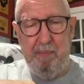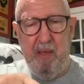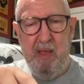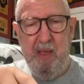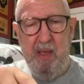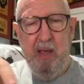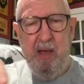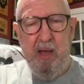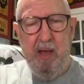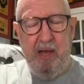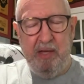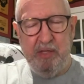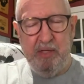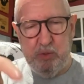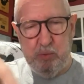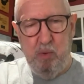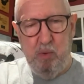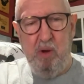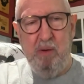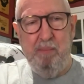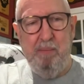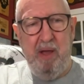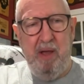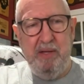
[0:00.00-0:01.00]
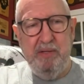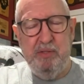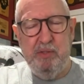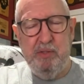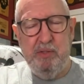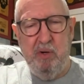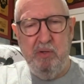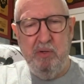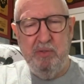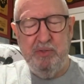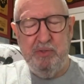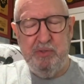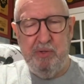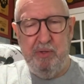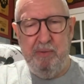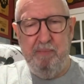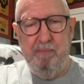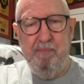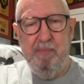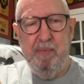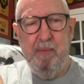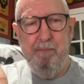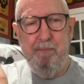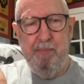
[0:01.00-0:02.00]
I swung by
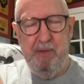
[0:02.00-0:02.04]
Charleston,